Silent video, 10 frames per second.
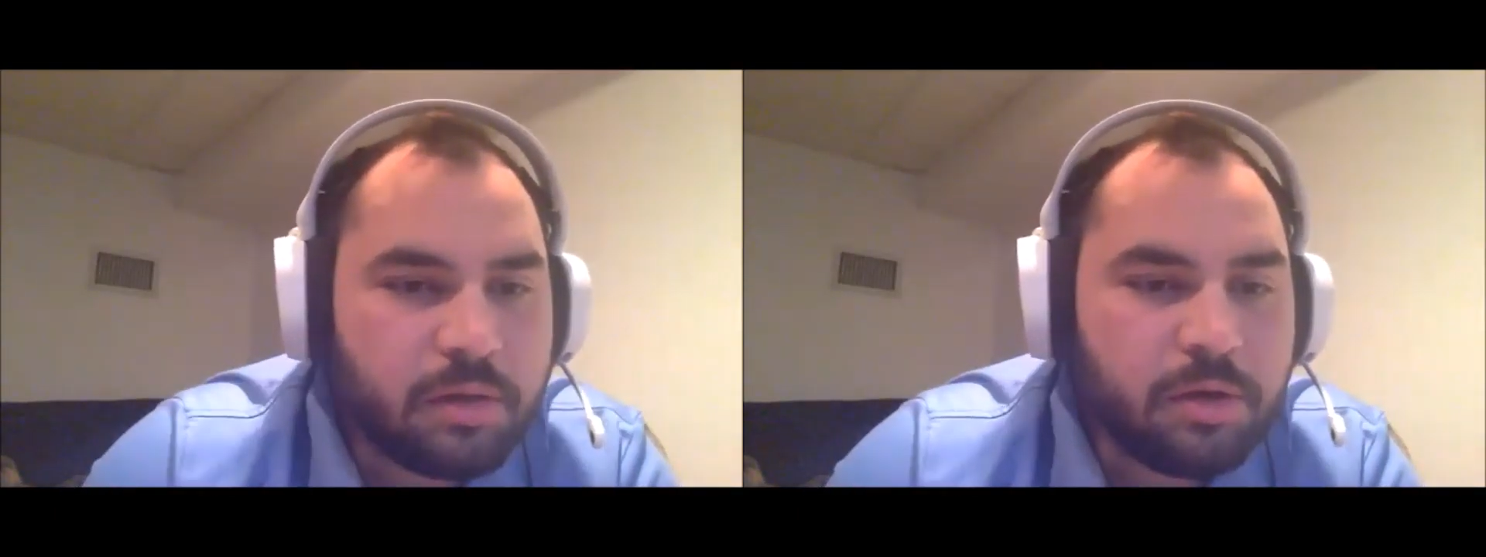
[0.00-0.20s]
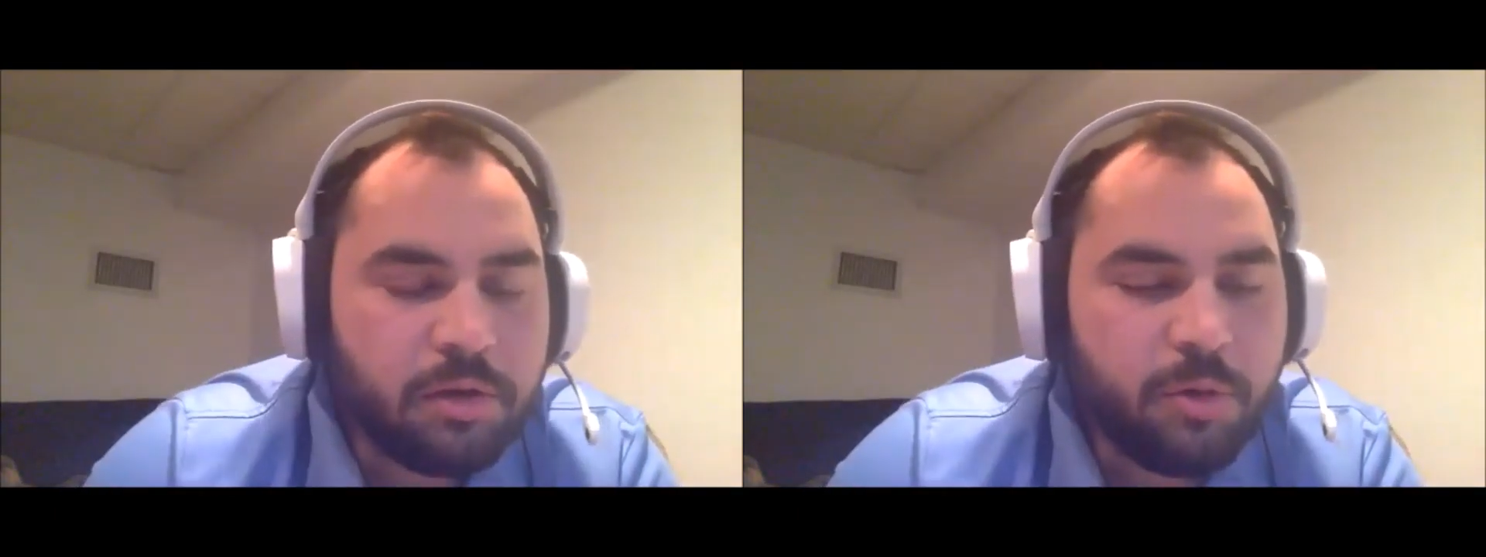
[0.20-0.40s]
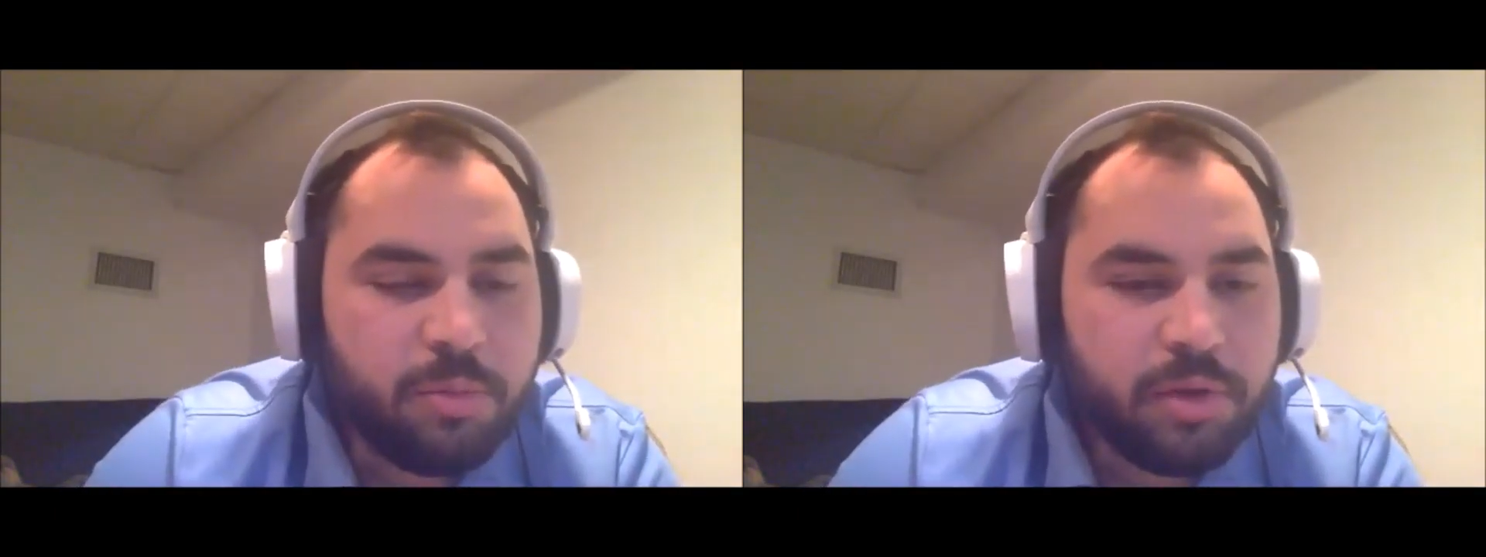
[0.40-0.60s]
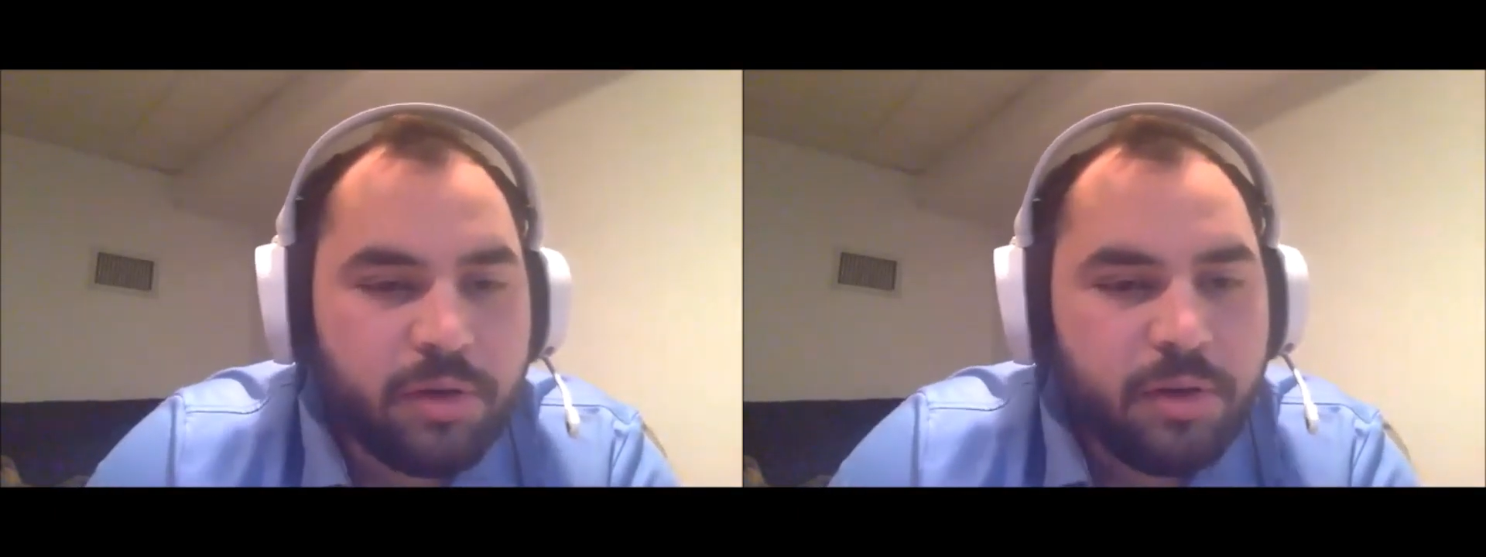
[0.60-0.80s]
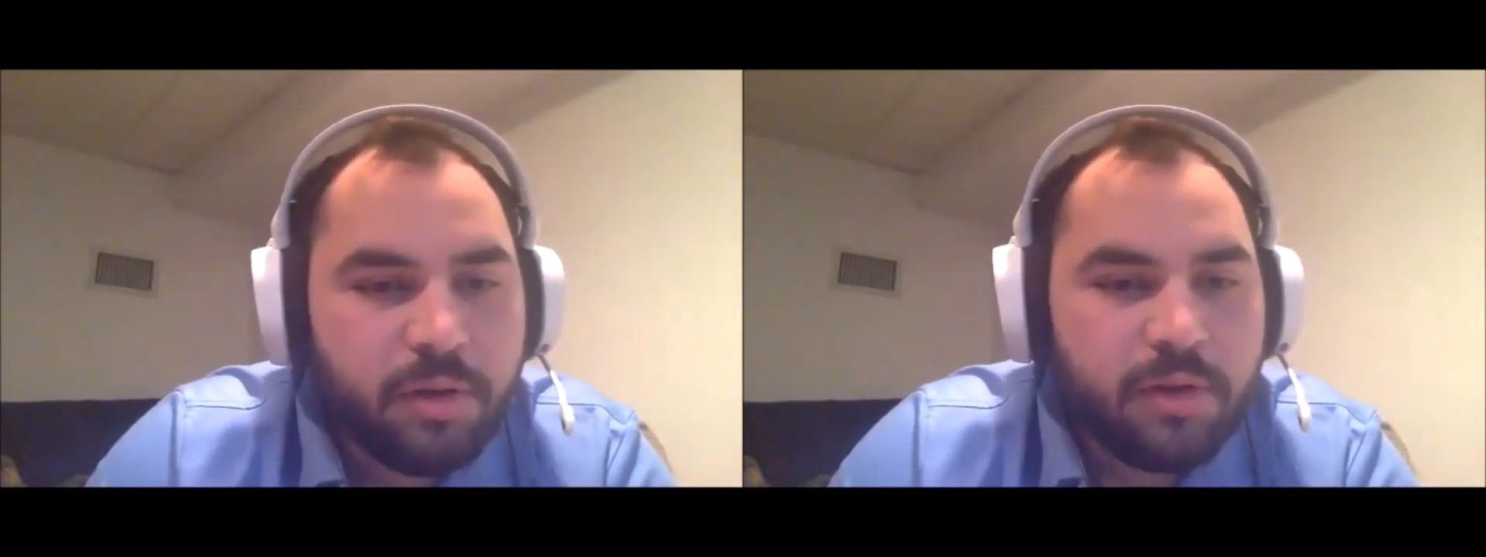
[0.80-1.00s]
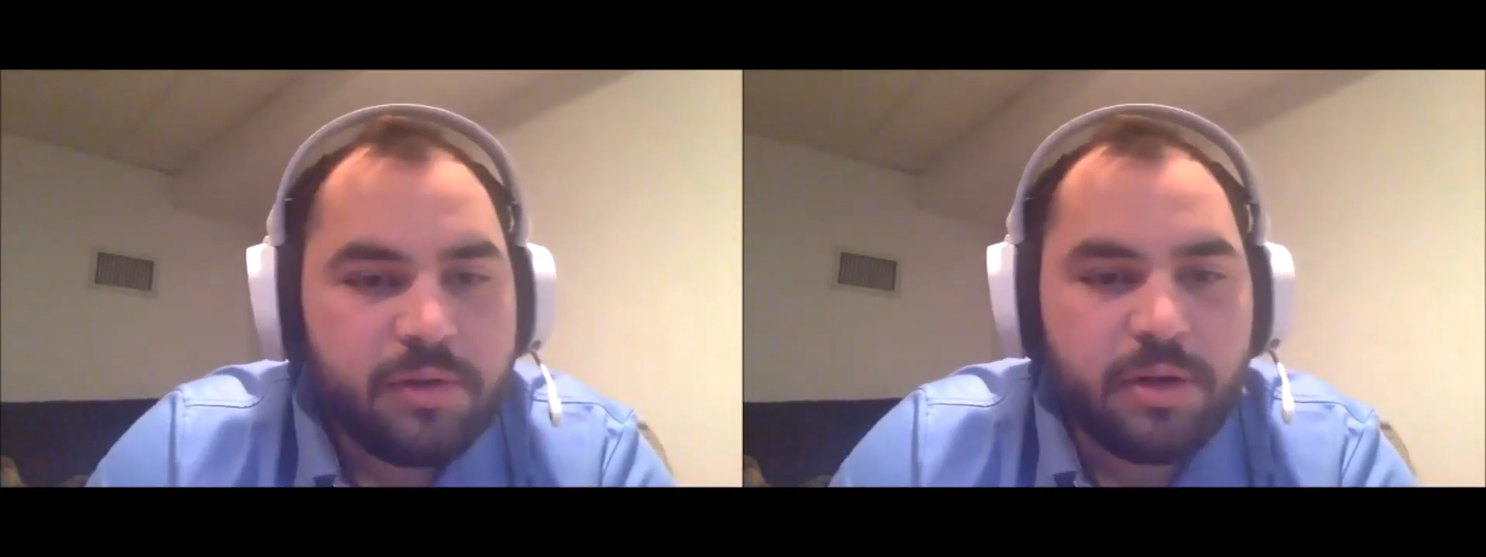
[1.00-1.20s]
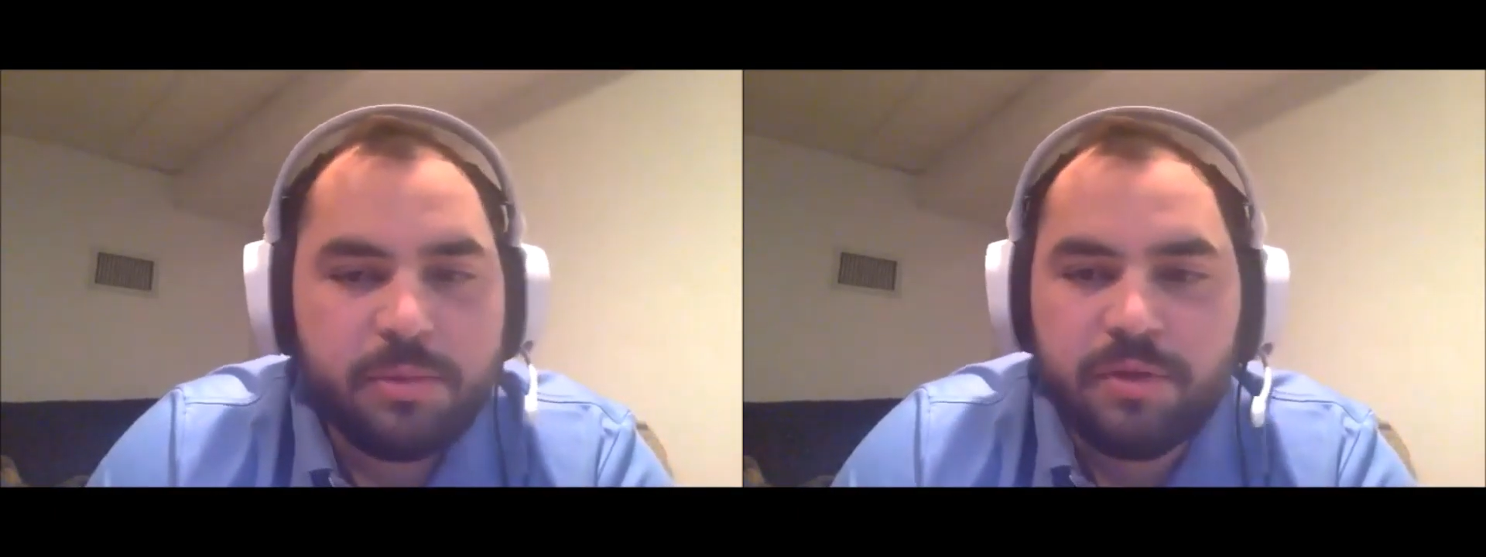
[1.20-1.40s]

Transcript: globally in terms